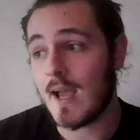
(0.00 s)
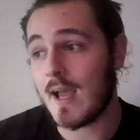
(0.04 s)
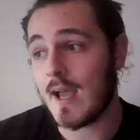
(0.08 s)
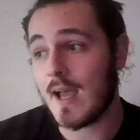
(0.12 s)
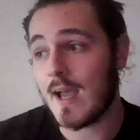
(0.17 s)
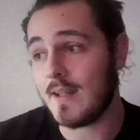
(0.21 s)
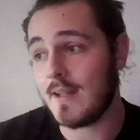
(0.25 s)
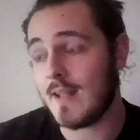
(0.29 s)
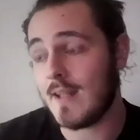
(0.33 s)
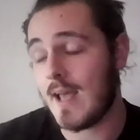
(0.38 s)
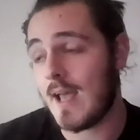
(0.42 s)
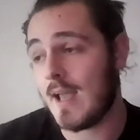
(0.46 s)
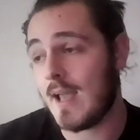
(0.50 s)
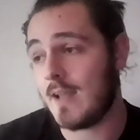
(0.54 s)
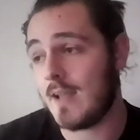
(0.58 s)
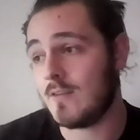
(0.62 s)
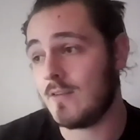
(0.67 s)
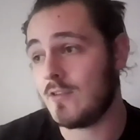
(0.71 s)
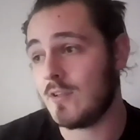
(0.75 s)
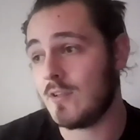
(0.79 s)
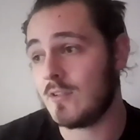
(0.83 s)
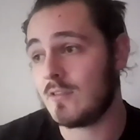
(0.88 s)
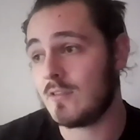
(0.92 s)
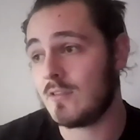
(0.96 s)
and
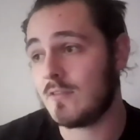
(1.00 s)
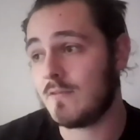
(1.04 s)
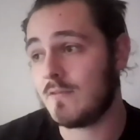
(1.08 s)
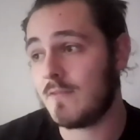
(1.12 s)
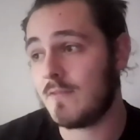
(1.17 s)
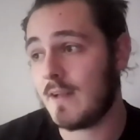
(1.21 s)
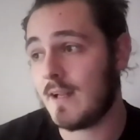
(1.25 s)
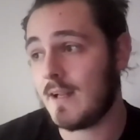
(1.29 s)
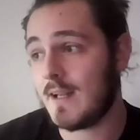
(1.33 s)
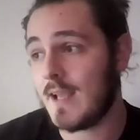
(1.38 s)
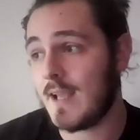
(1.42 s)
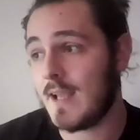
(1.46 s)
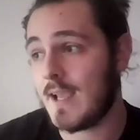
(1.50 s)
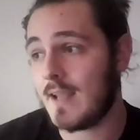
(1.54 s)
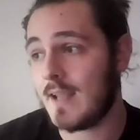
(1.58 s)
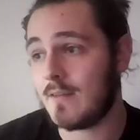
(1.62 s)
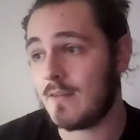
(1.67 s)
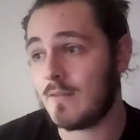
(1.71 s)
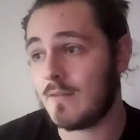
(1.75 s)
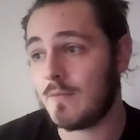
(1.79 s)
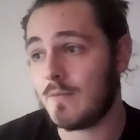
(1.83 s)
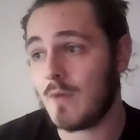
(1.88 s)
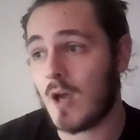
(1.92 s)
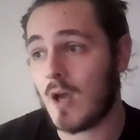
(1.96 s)
then just filling
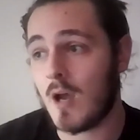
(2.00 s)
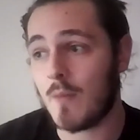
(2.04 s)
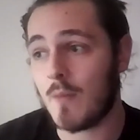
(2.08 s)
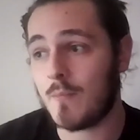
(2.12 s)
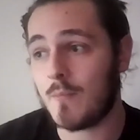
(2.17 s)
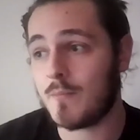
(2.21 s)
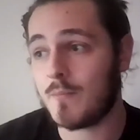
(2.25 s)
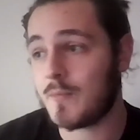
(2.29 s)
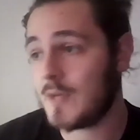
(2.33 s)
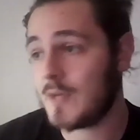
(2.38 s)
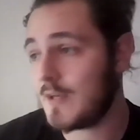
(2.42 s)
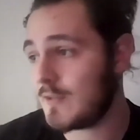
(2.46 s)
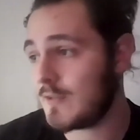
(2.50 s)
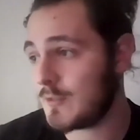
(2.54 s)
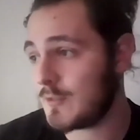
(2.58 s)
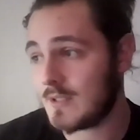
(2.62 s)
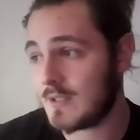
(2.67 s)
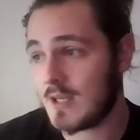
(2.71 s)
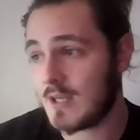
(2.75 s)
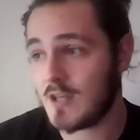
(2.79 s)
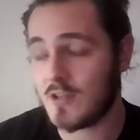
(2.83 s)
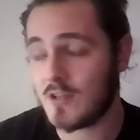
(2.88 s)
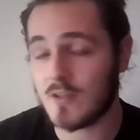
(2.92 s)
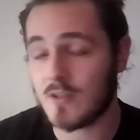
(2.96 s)
in previous
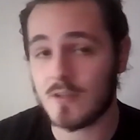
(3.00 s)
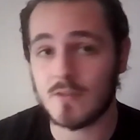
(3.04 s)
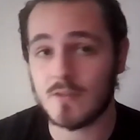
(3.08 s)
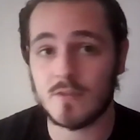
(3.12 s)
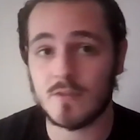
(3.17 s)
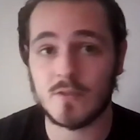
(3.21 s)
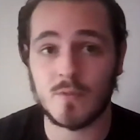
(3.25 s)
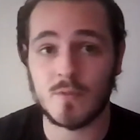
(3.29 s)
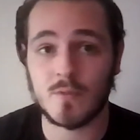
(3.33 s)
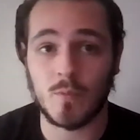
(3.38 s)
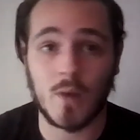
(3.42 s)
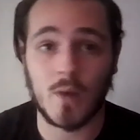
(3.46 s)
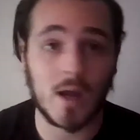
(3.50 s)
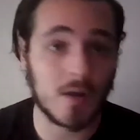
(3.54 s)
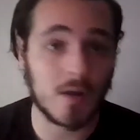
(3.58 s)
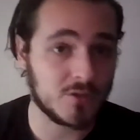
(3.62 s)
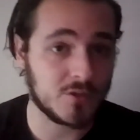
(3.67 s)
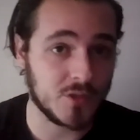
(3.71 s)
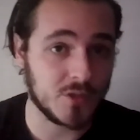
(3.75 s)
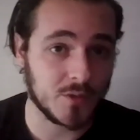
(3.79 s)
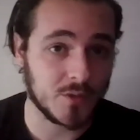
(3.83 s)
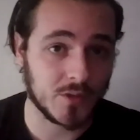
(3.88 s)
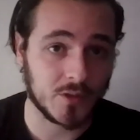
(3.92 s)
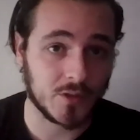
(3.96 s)
positions, what I
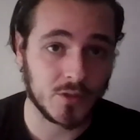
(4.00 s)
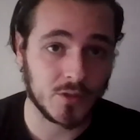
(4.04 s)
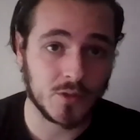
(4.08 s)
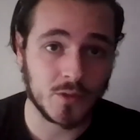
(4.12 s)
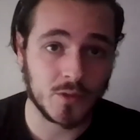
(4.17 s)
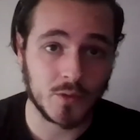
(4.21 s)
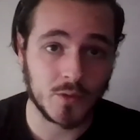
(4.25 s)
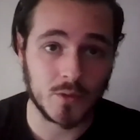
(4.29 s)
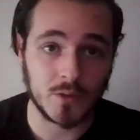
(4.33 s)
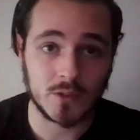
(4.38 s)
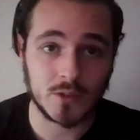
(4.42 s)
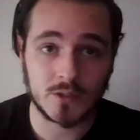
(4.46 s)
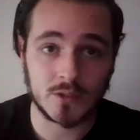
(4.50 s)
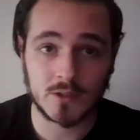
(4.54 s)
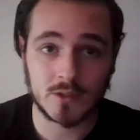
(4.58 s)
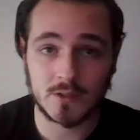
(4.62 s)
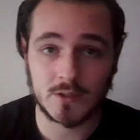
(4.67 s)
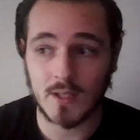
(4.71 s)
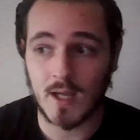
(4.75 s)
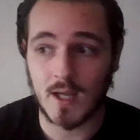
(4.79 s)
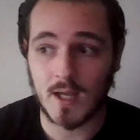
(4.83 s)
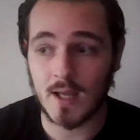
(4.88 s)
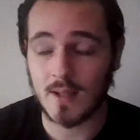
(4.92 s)
was doing on the course.